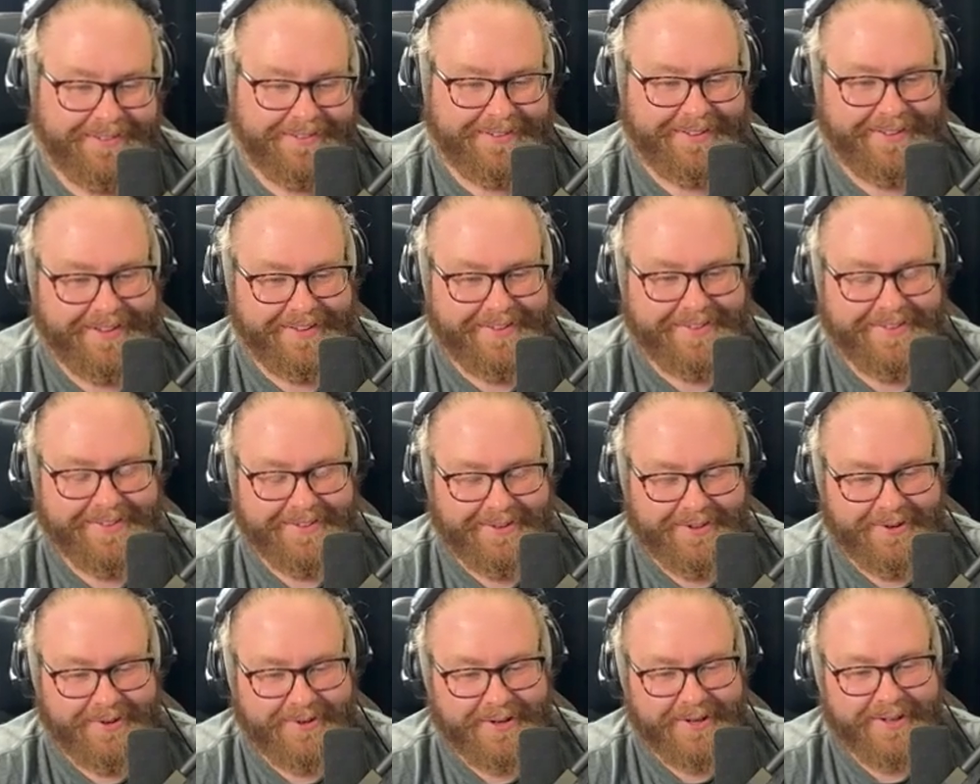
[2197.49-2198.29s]
it's
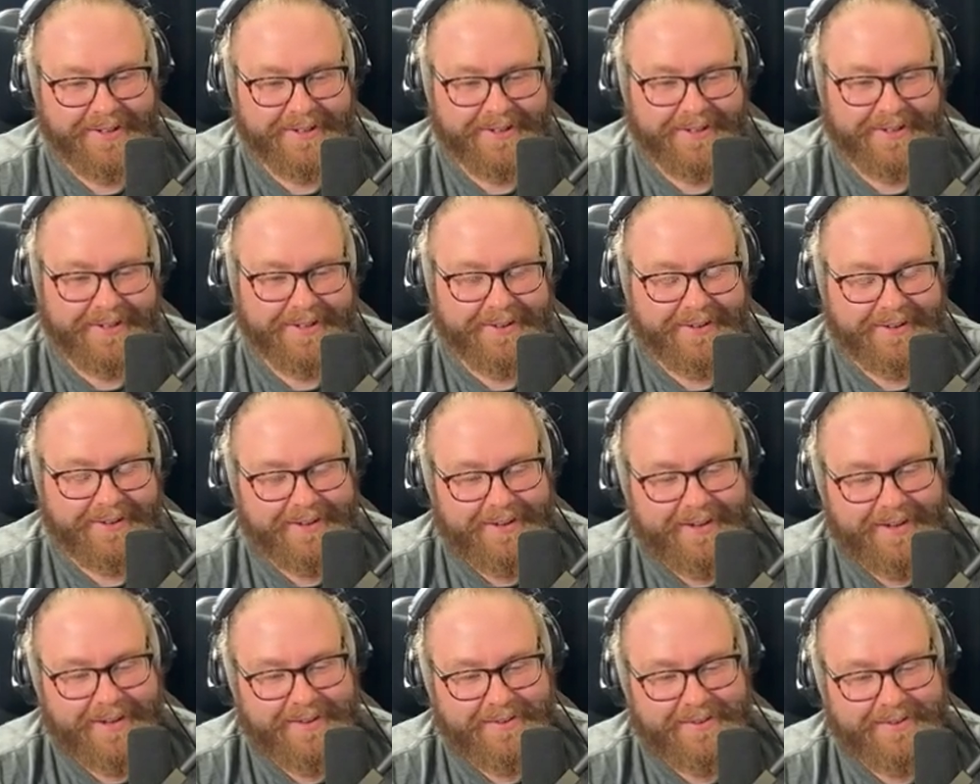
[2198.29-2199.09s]
so
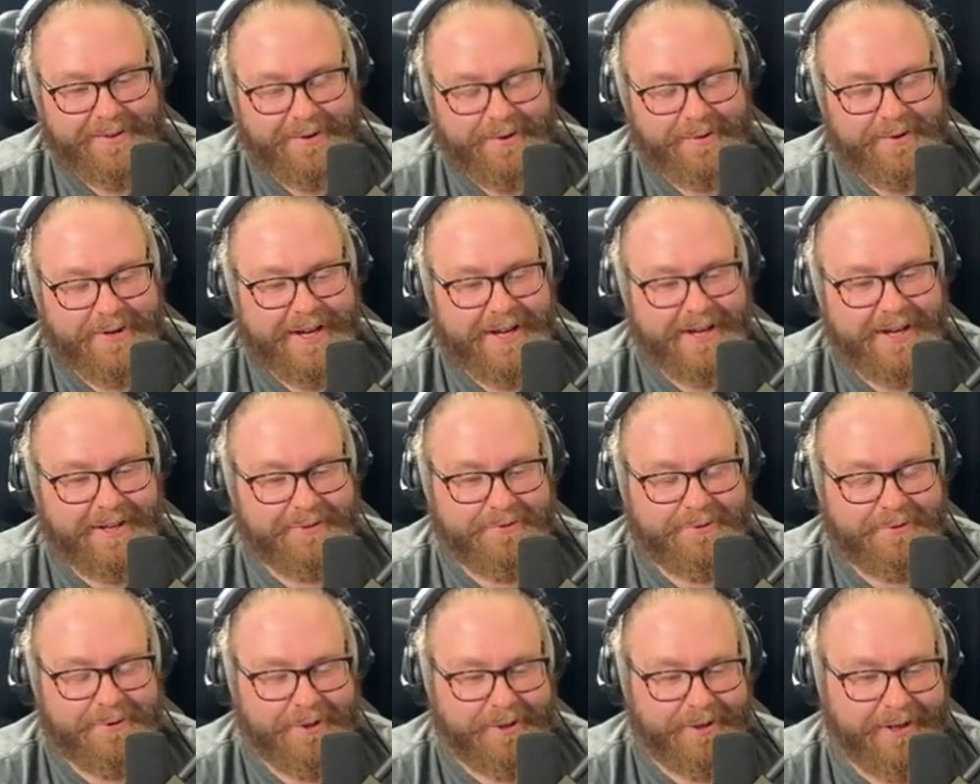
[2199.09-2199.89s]
it's so nice
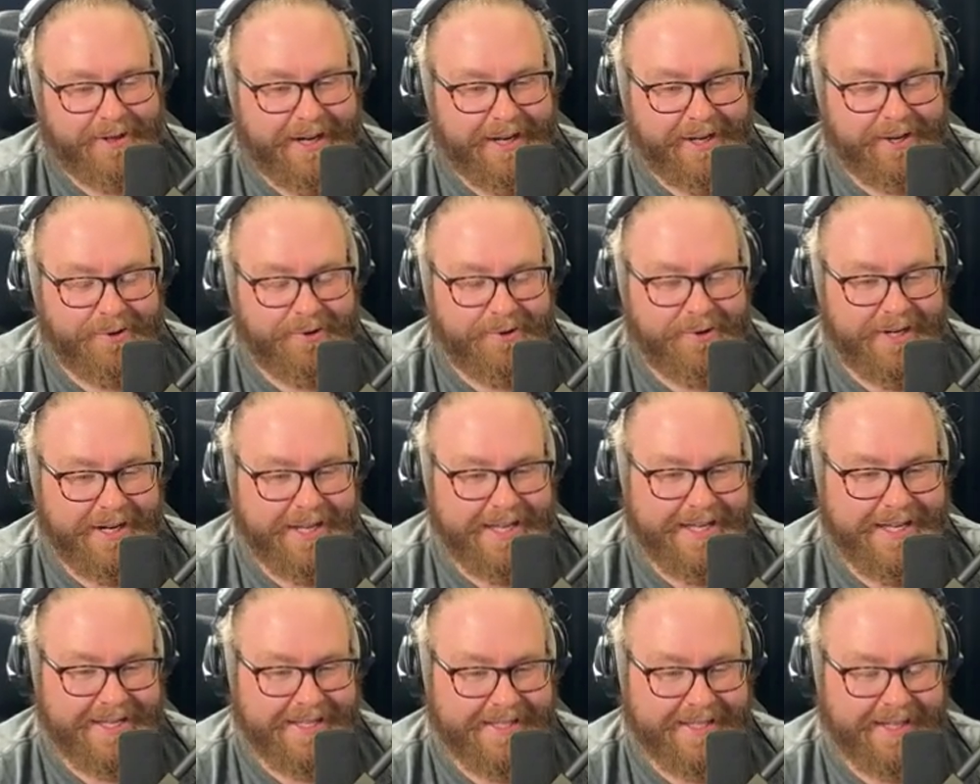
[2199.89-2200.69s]
for like your
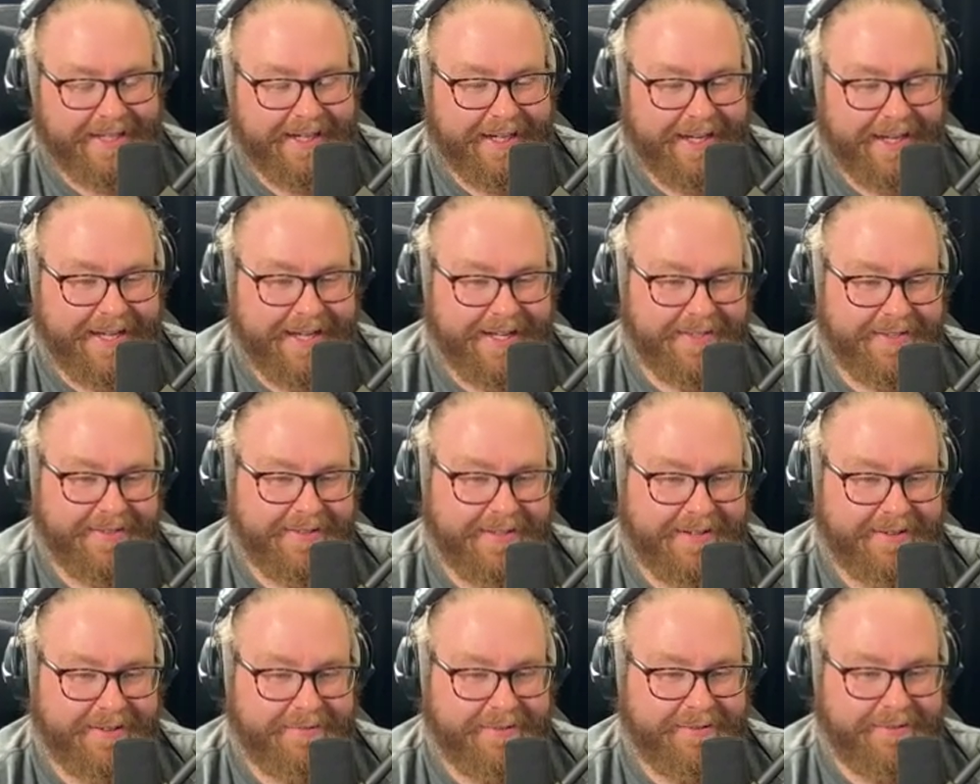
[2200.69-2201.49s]
knees and legs and
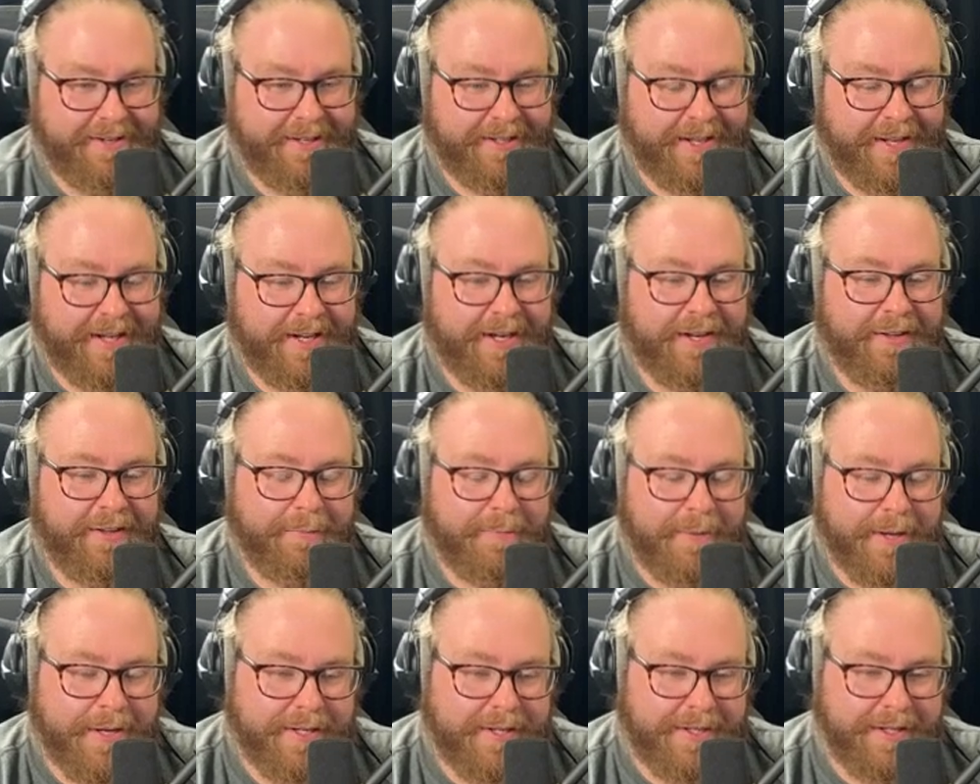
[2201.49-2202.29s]
stuff like that. And
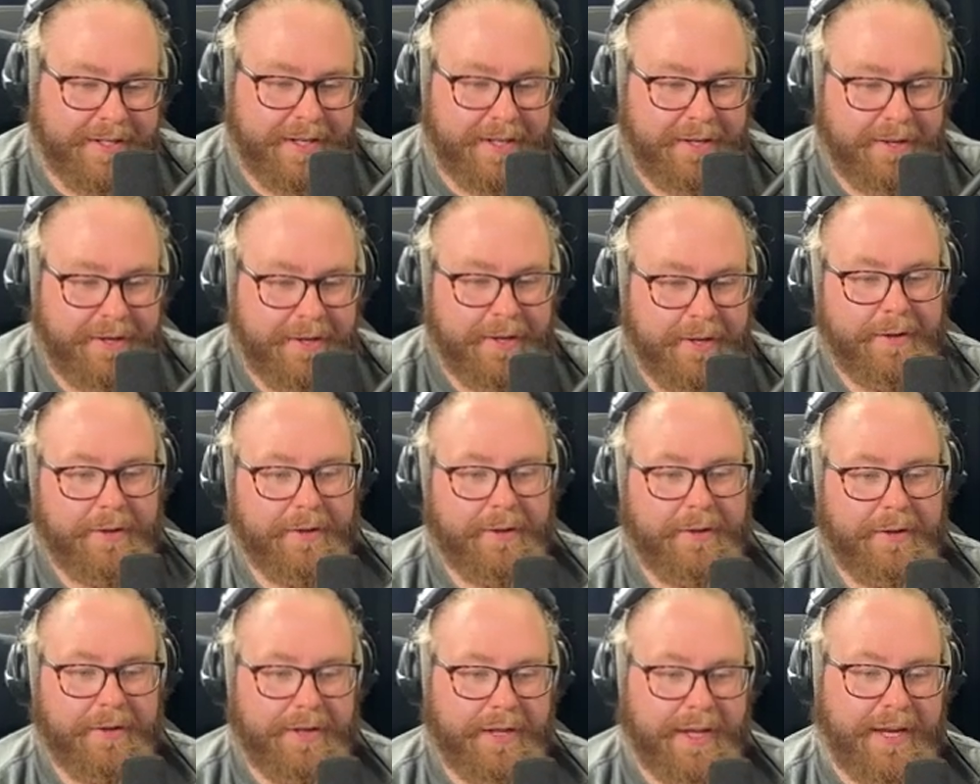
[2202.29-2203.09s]
especially,
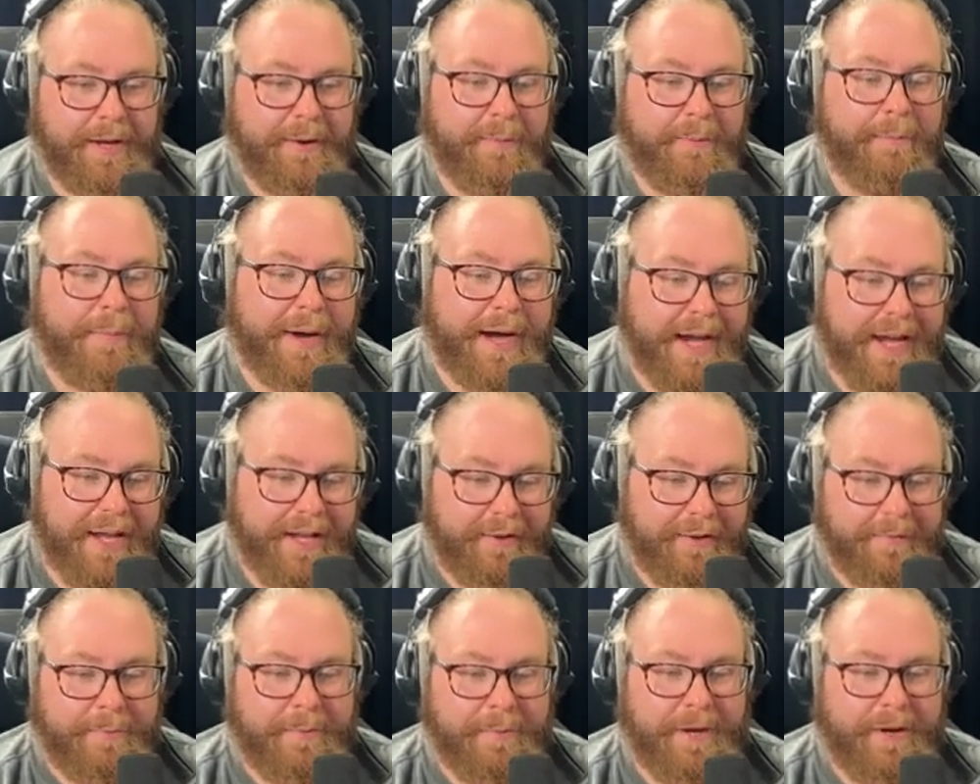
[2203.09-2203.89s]
yeah, my
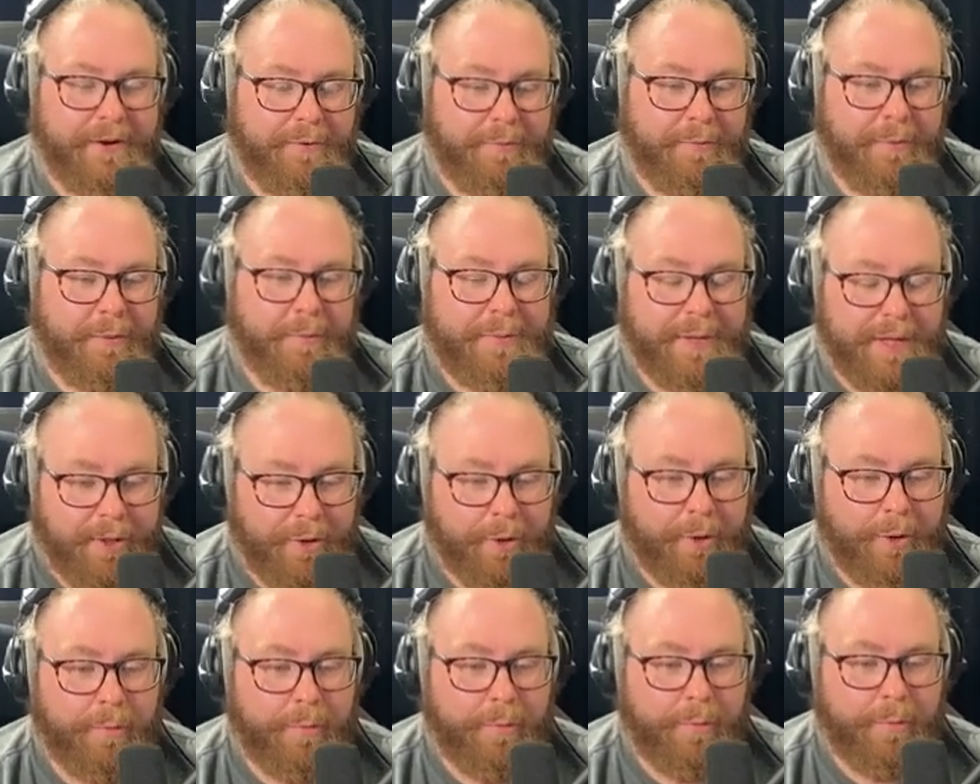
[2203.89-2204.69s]
experience with being
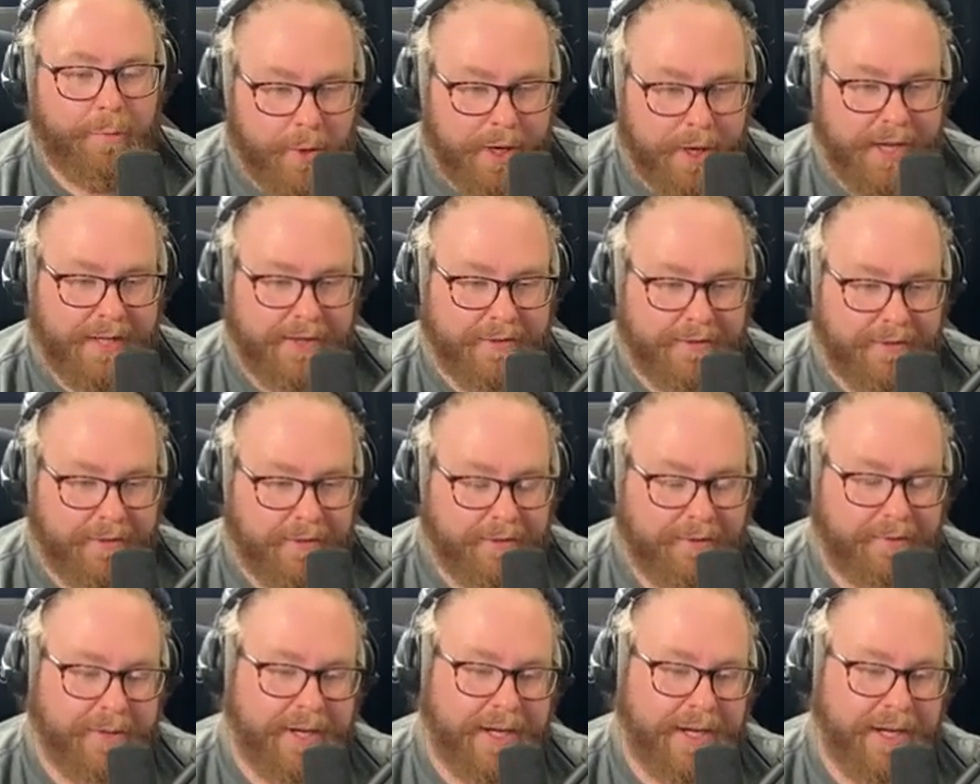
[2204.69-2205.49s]
overweight.
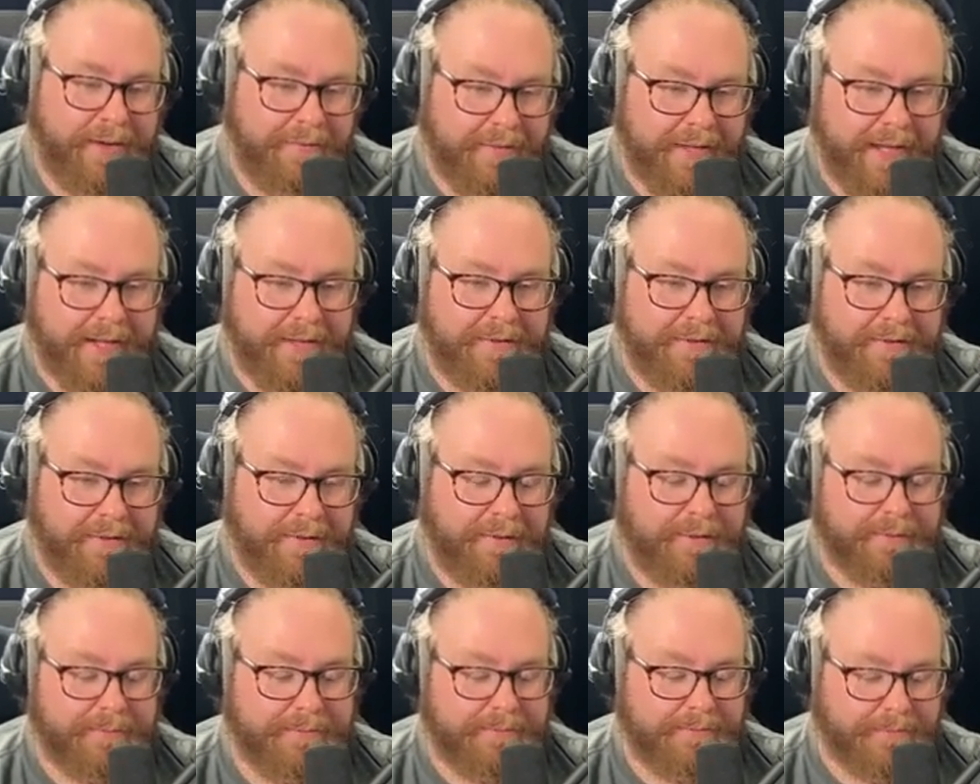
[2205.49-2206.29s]
Also, I have that.
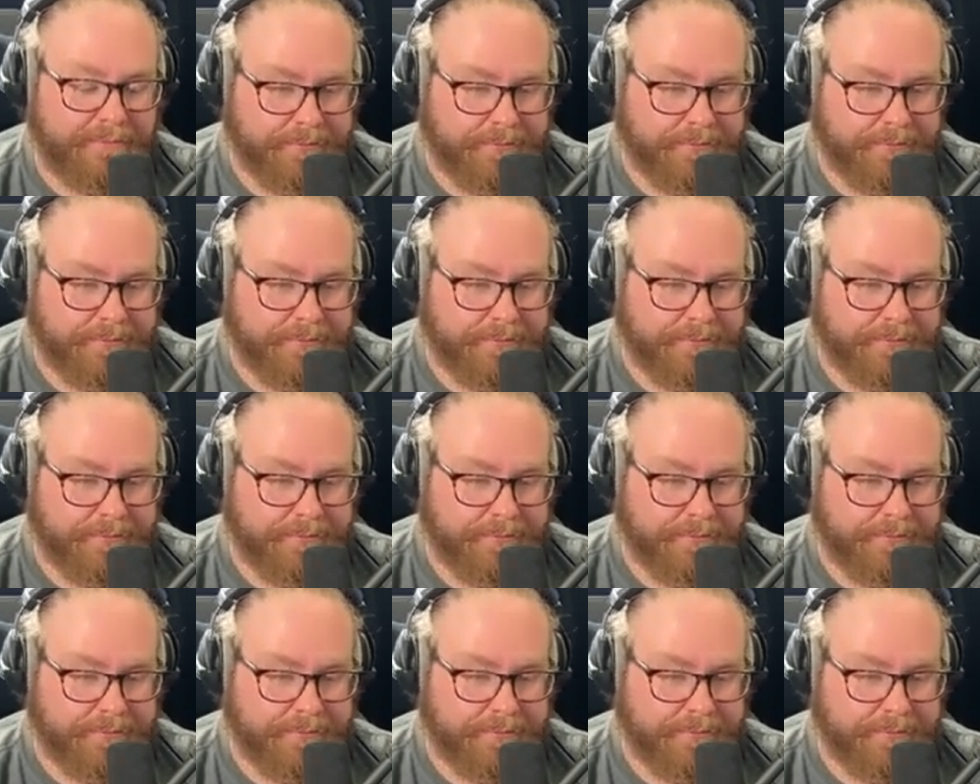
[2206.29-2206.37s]
So